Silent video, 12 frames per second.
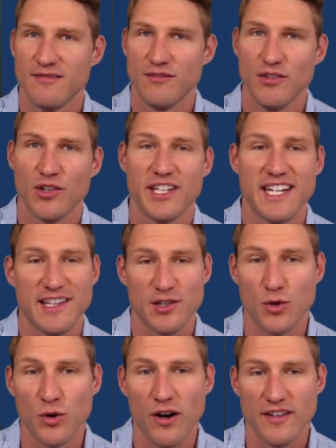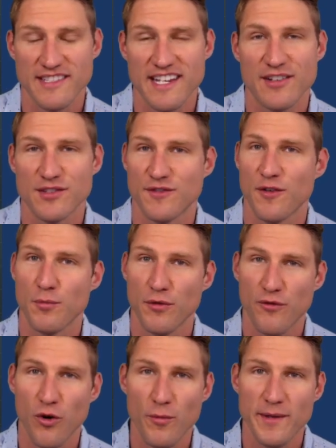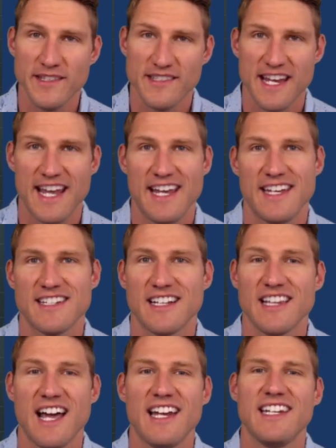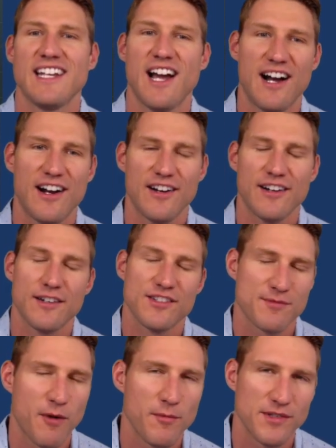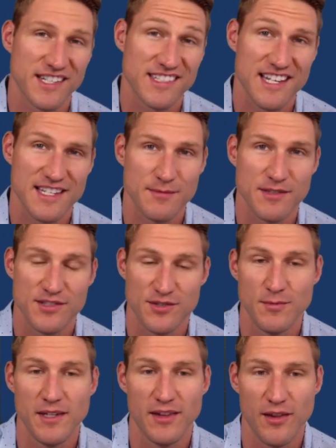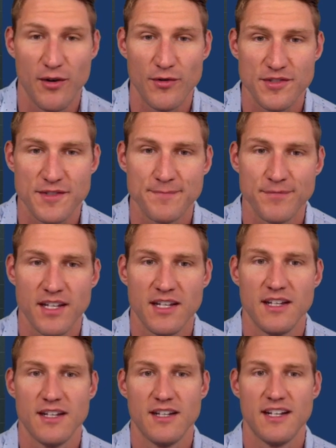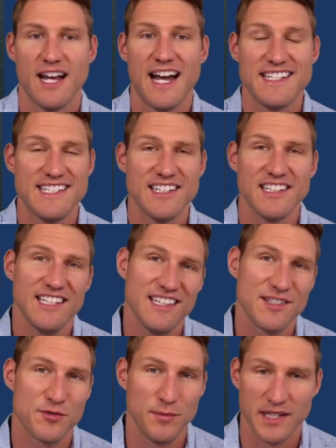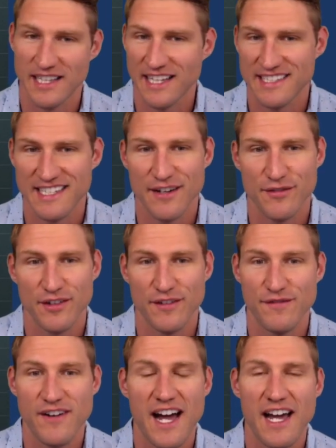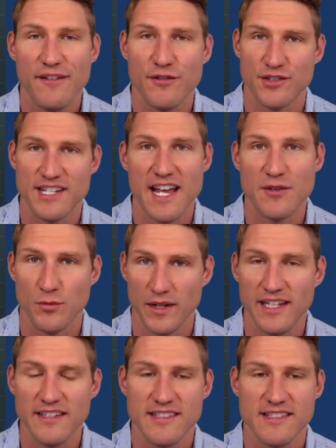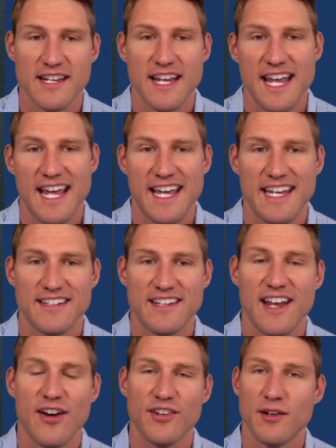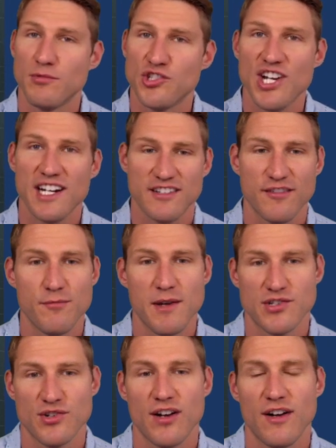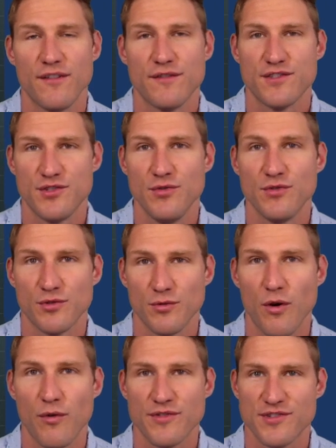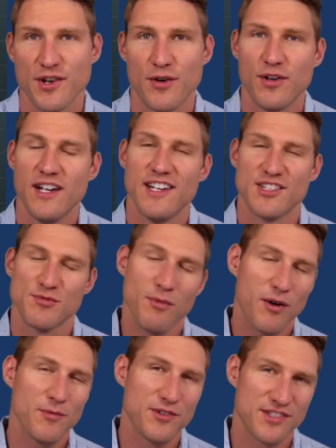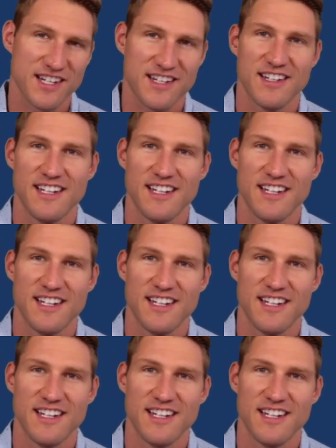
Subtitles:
looking at the core art standards for performance, and aligning our SmartMusic assessments to meet those. Ideally, these would be collected every 5 or 10 weeks, and they are an objective measure of student growth. So SmartMusic